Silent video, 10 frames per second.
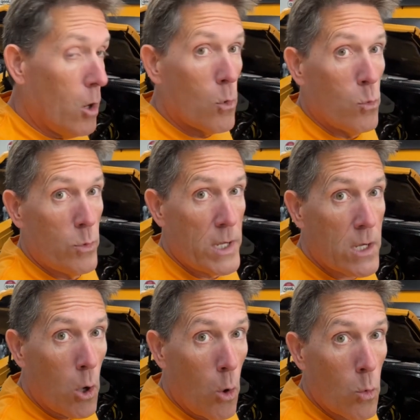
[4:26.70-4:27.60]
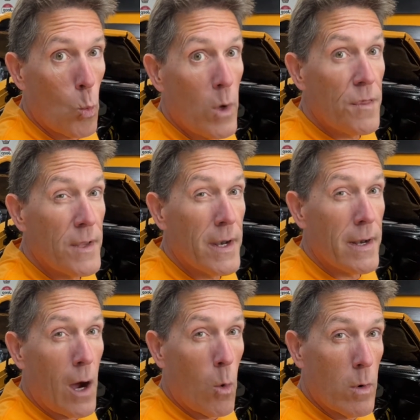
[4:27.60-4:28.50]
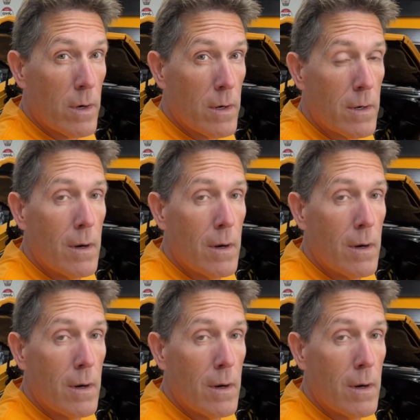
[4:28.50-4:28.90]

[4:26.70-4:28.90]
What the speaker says: recoat within an hour